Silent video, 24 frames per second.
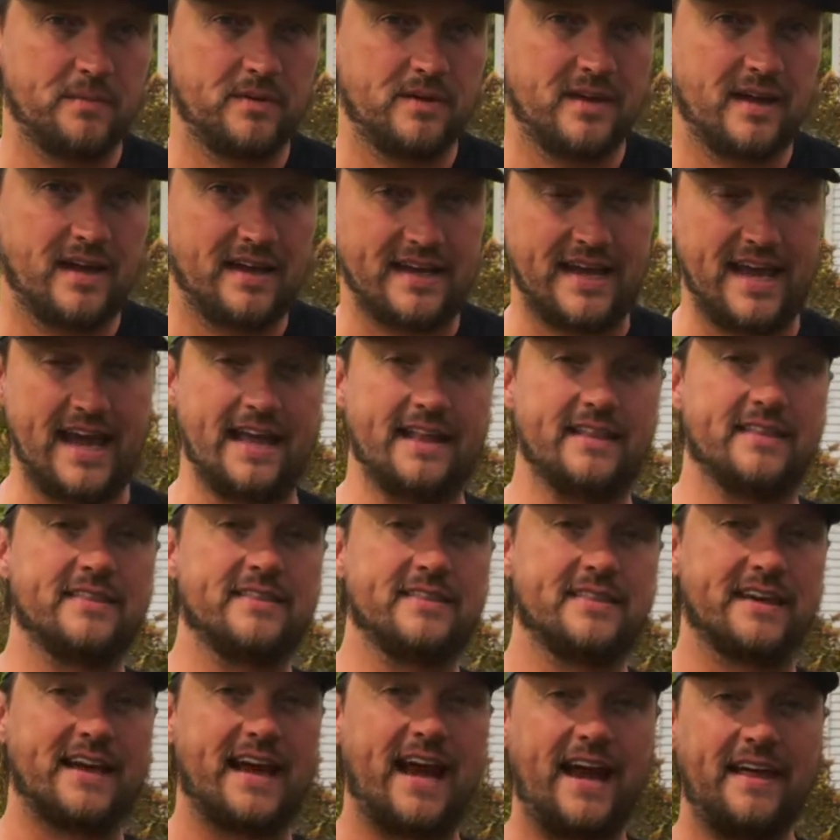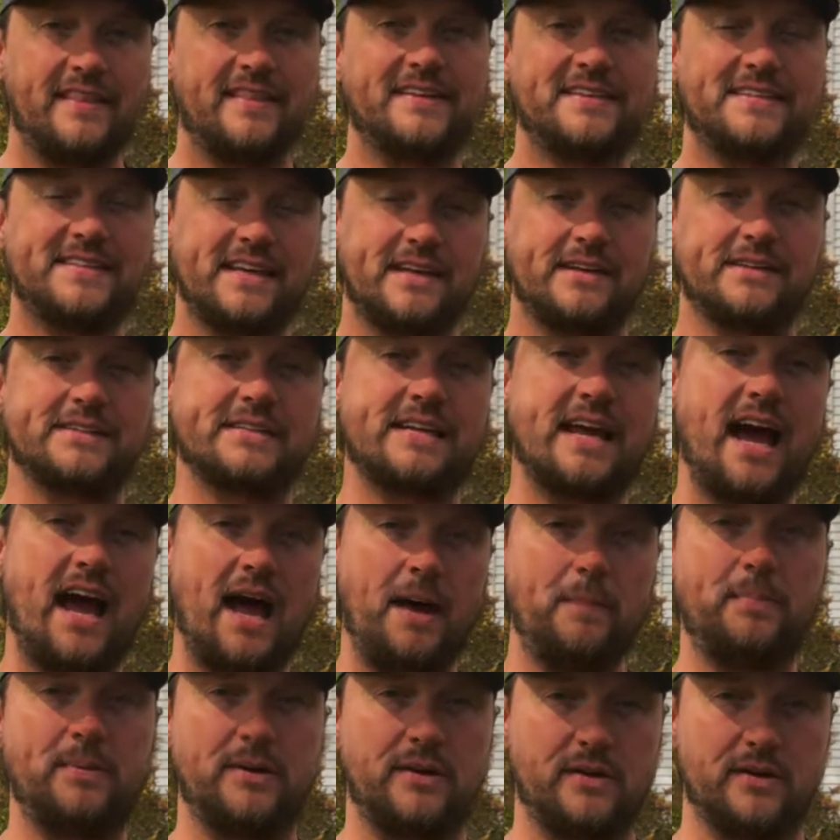Again, the guy that sells
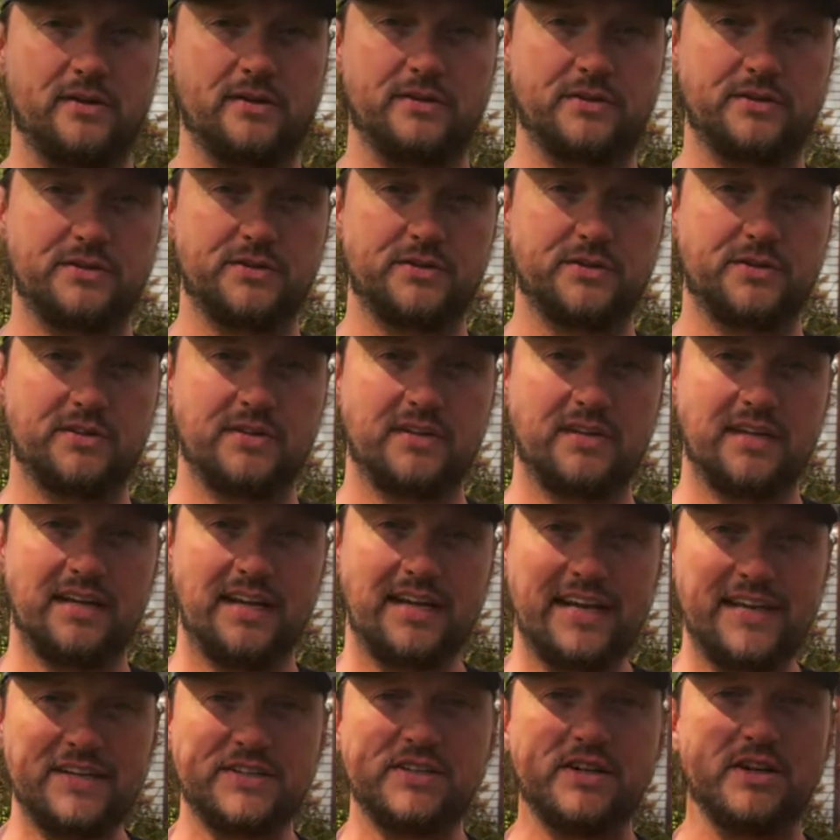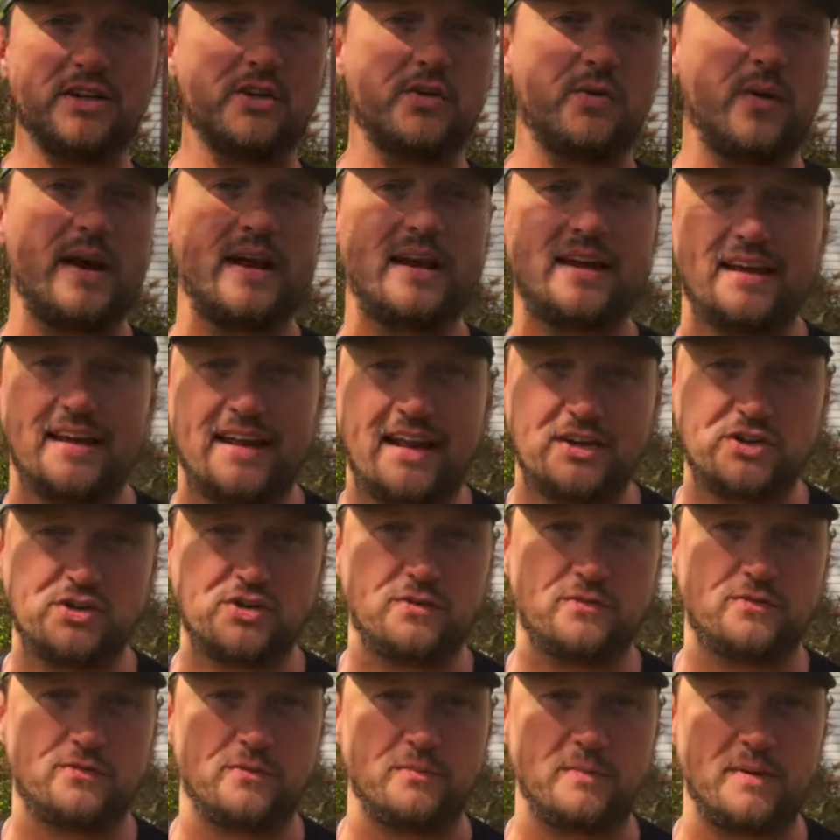copiers isn't a great connection
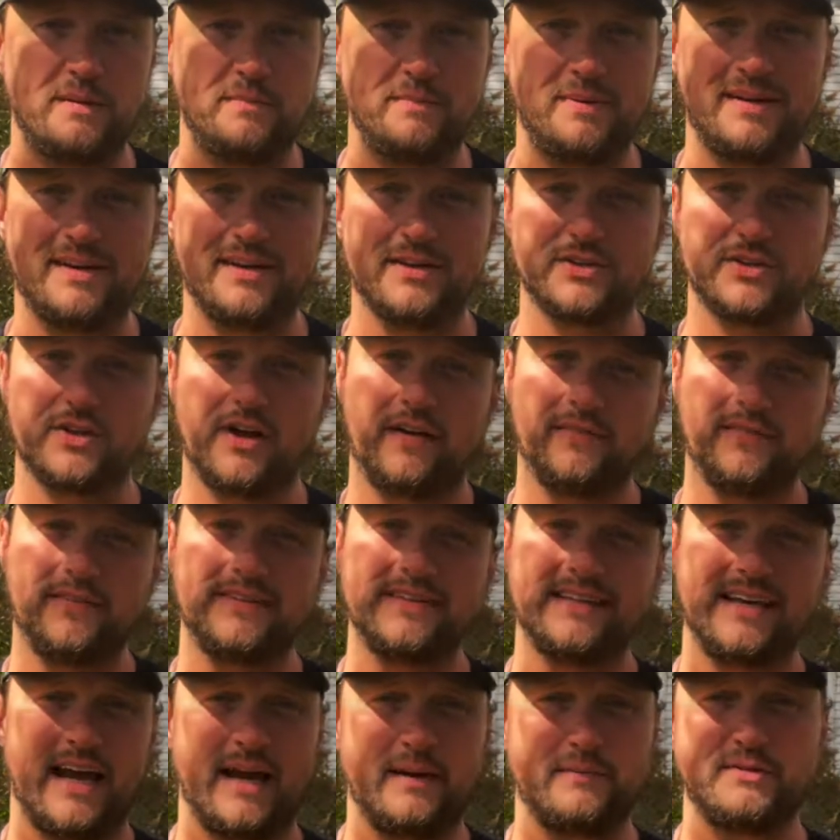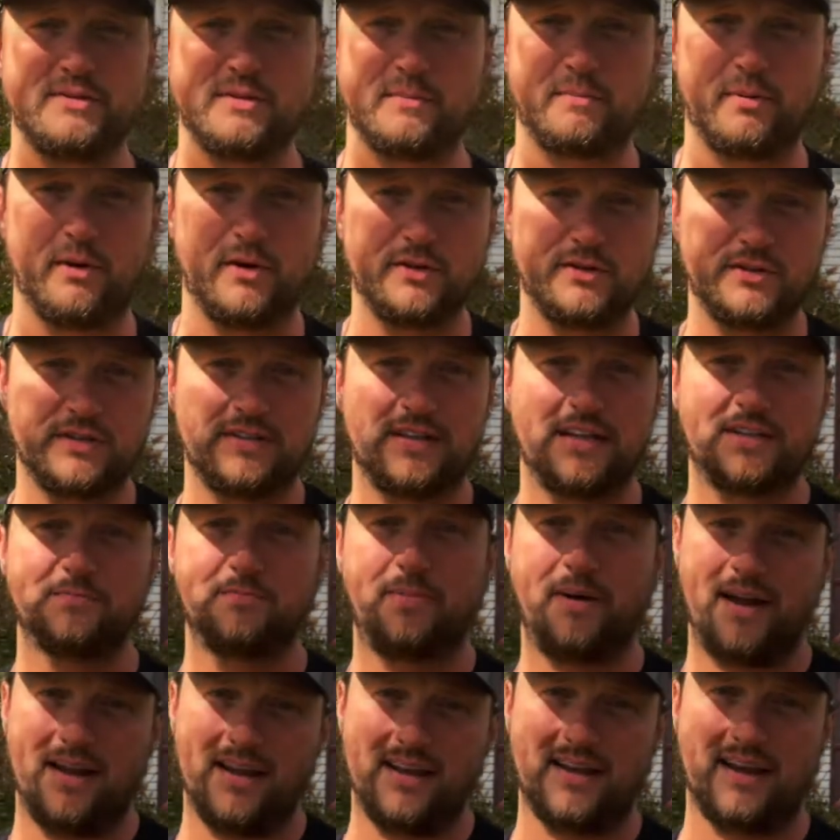for me, because oftentimes the person that's
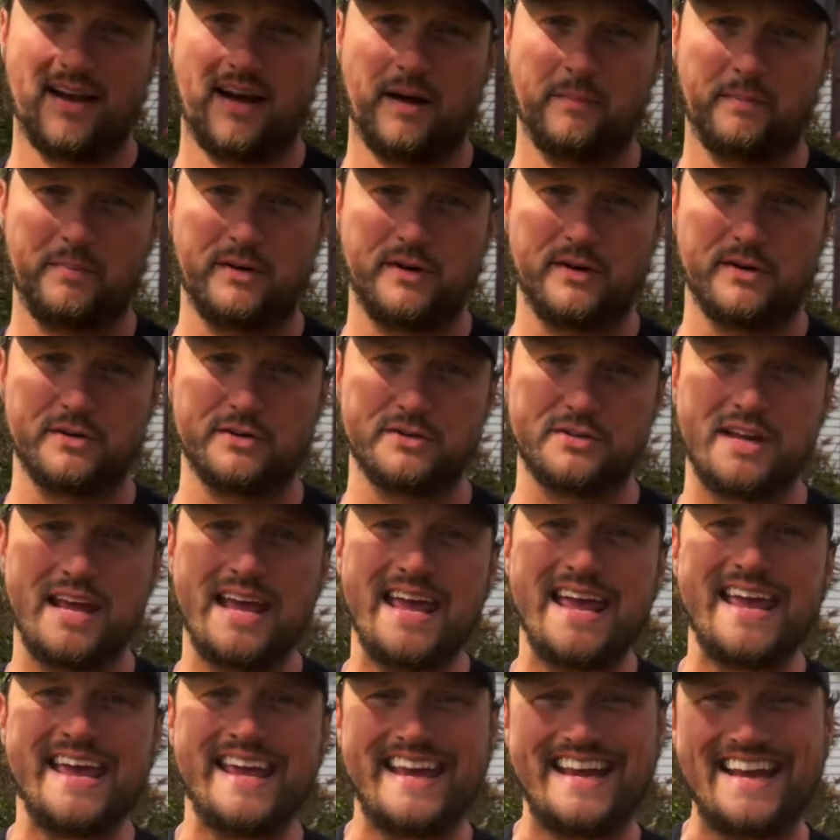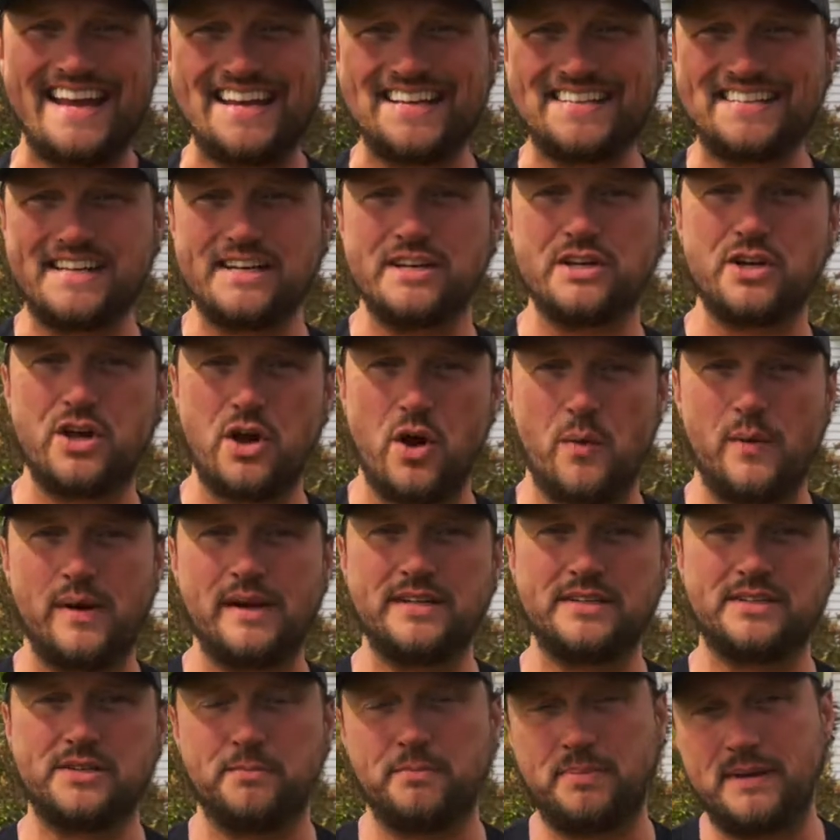buying copiers isn't going
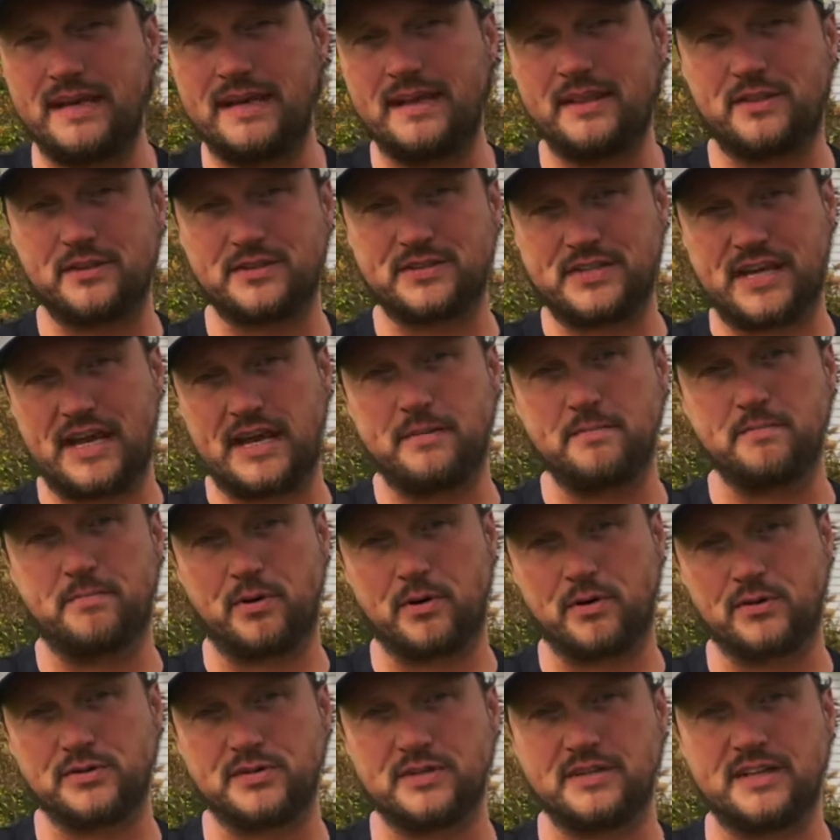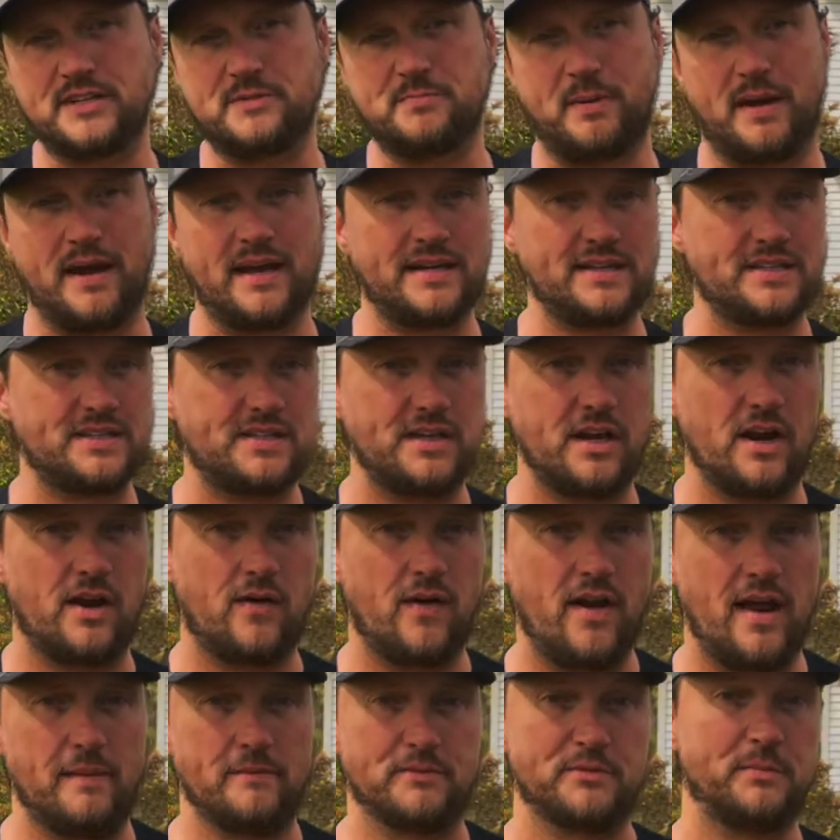to be the same person that's buying
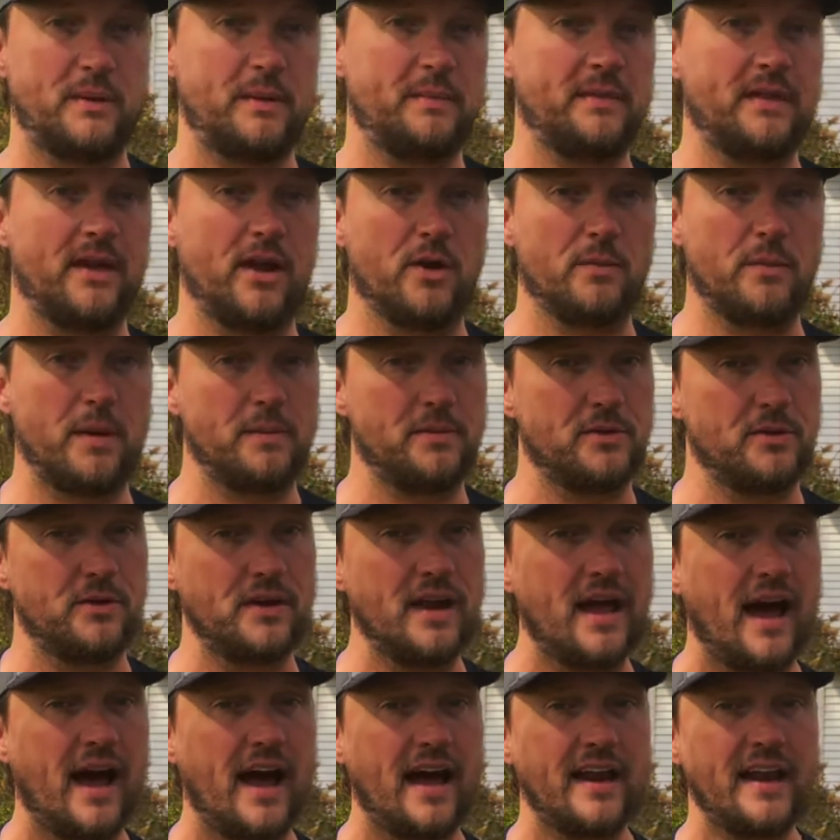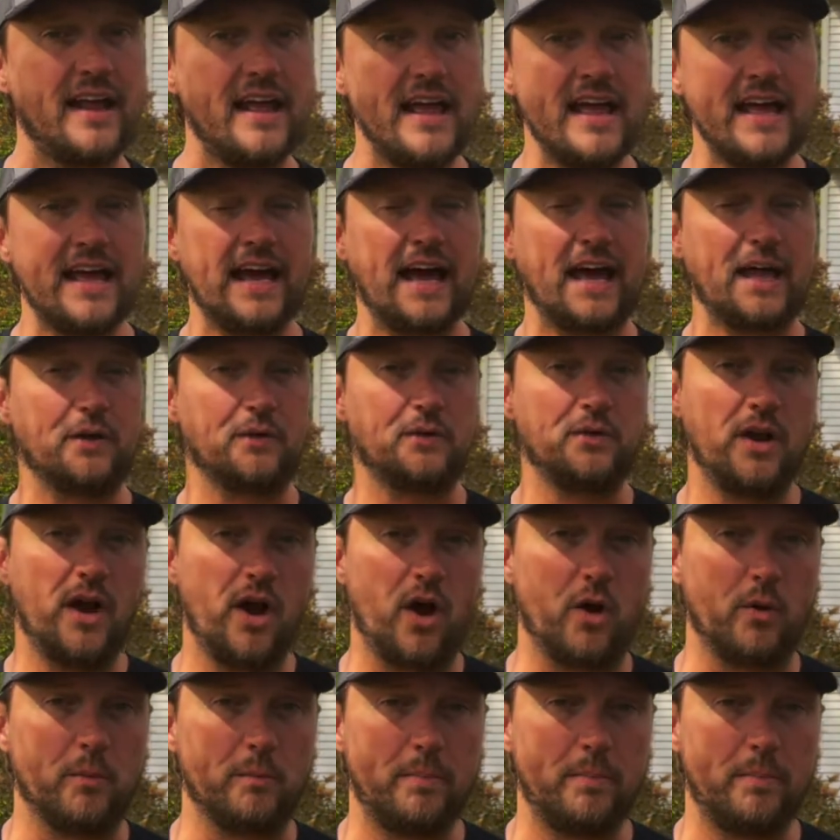CRMs. Maybe they are, maybe they're not, I don't know.